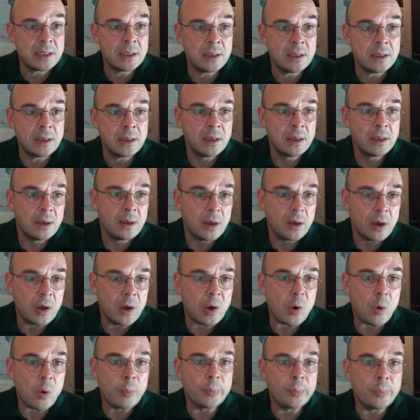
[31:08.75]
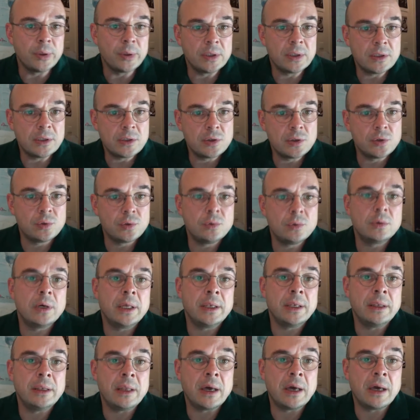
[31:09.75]
the opponent to
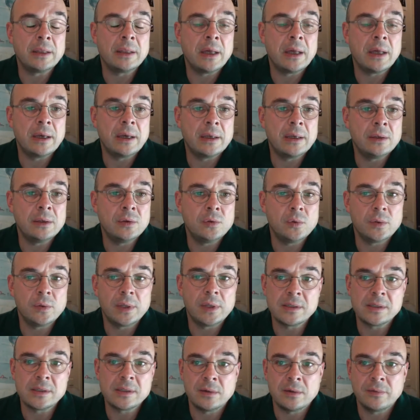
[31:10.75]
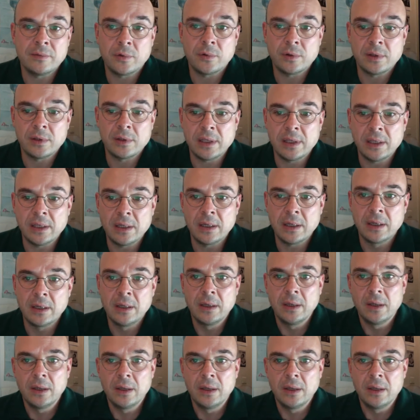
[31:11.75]
Ennahda in 2014,